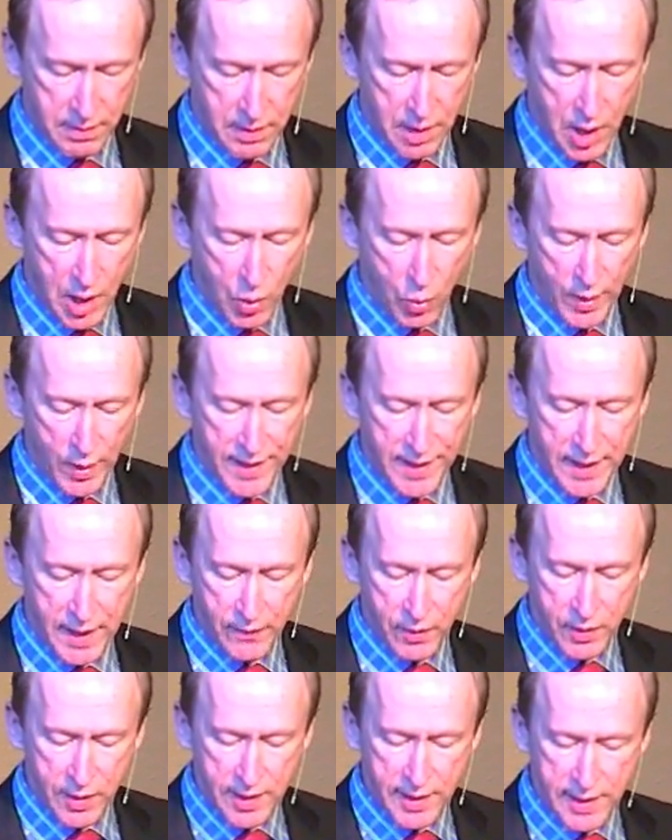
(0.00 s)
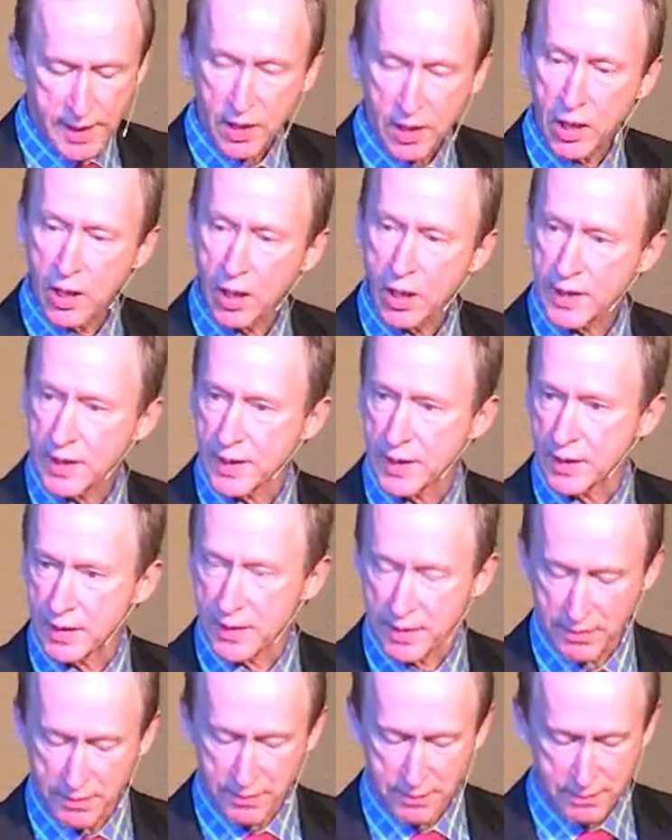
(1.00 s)
We never see causes,
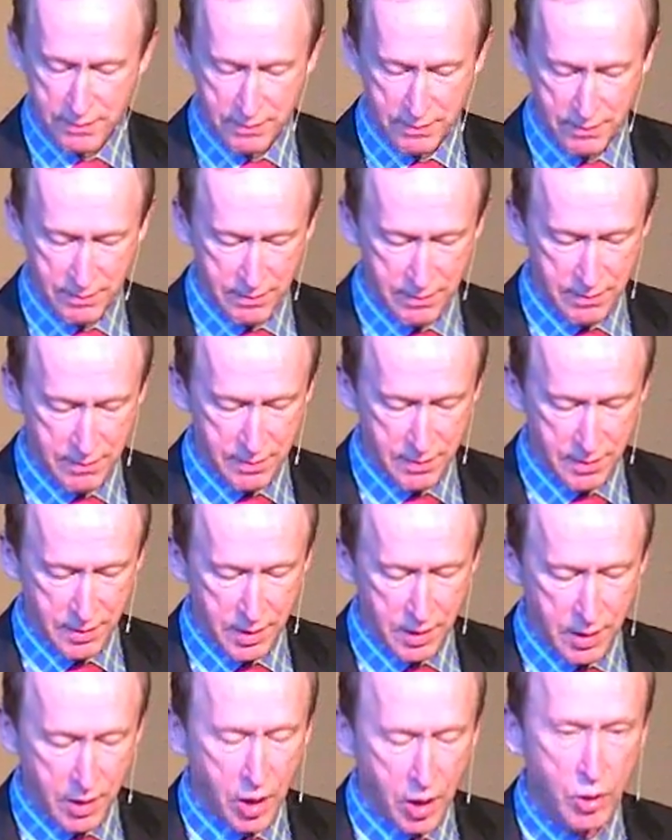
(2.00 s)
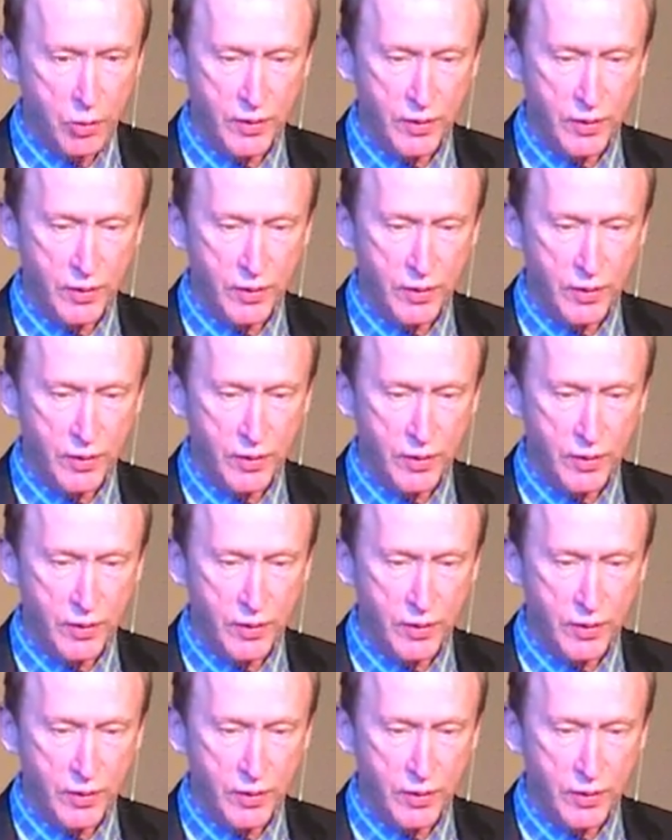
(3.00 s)
only